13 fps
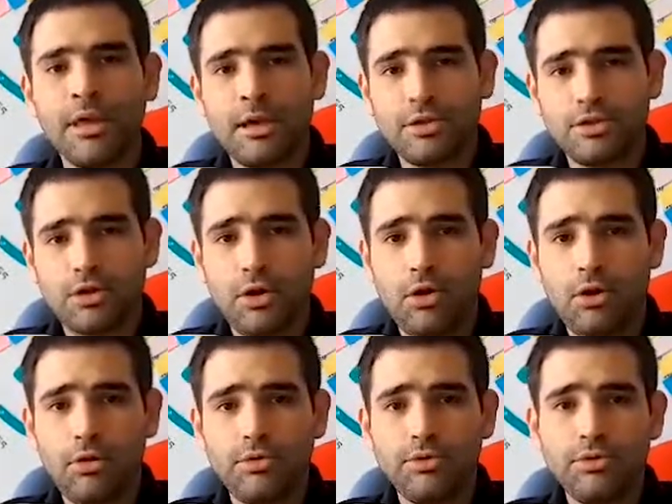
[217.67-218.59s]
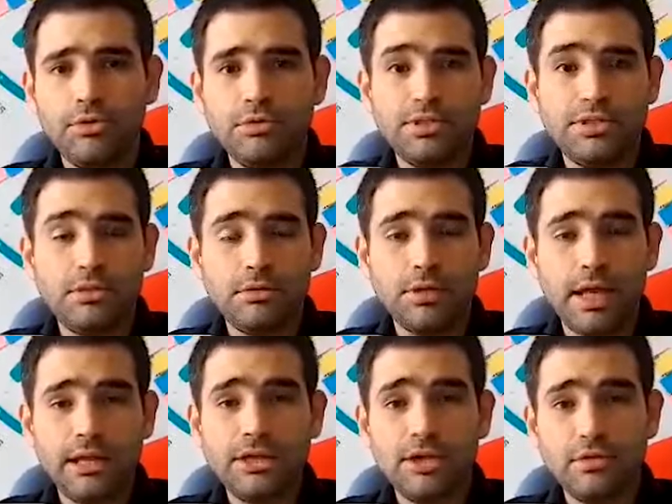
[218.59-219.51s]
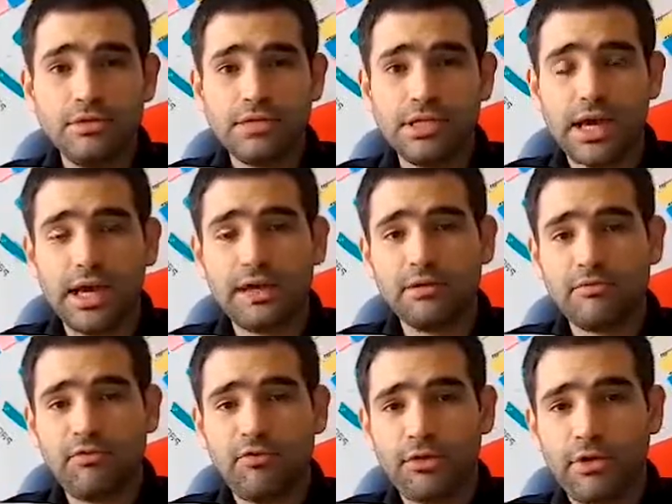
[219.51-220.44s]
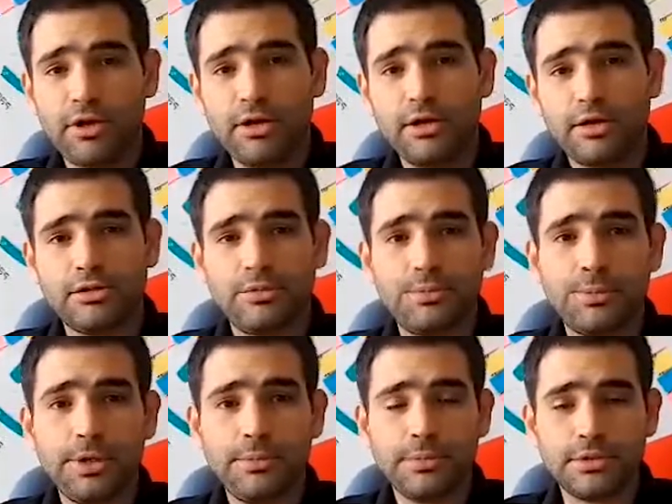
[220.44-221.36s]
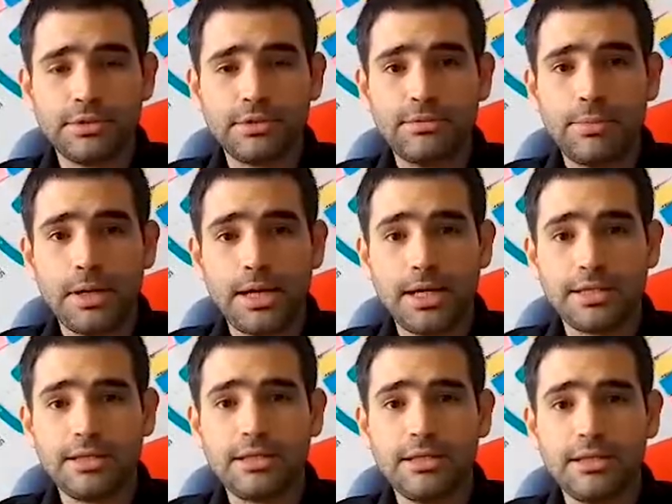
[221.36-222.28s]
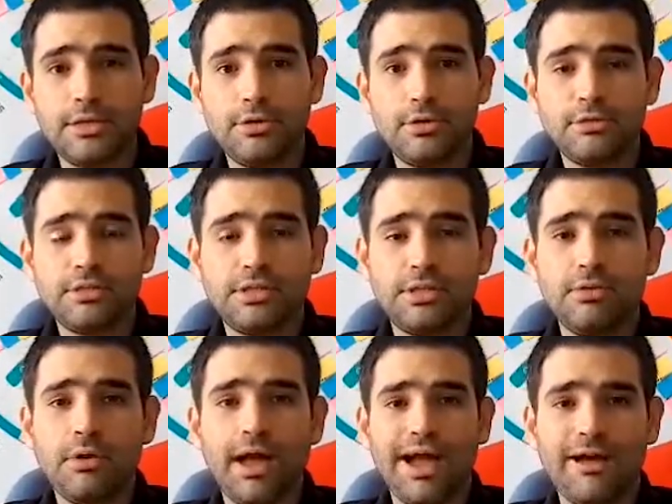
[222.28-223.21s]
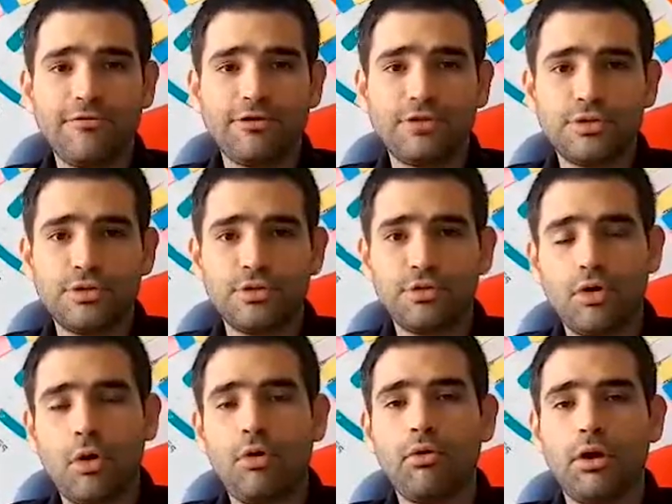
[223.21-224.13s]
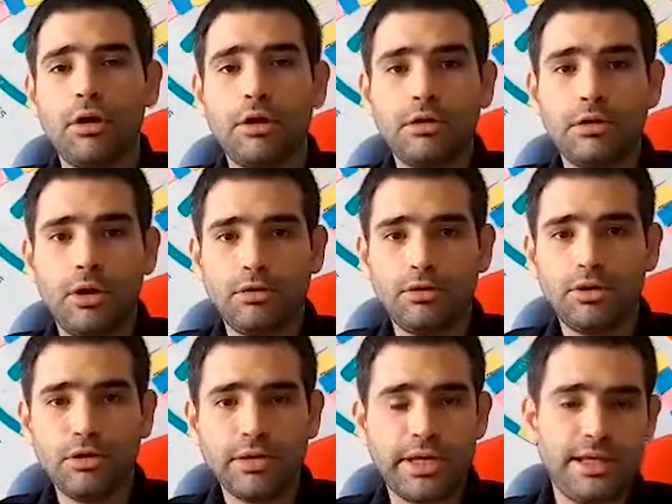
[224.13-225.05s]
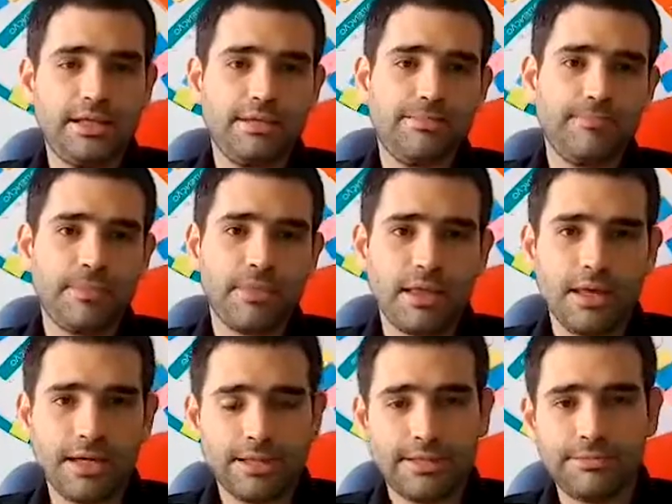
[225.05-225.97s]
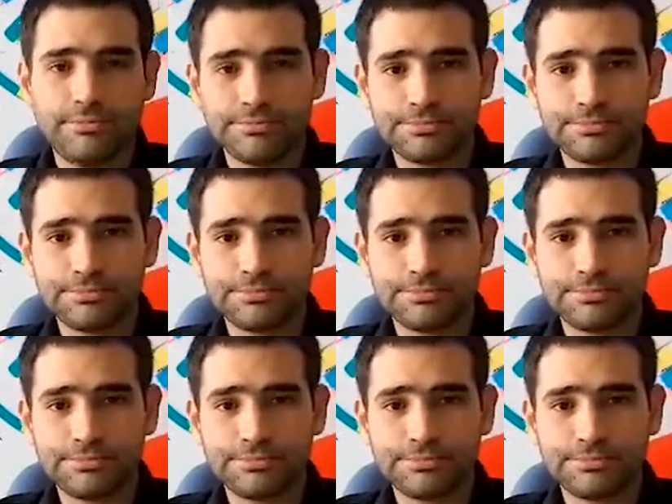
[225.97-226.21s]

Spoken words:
So you still can use the egg for another purpose, but you still have to go on cooking it.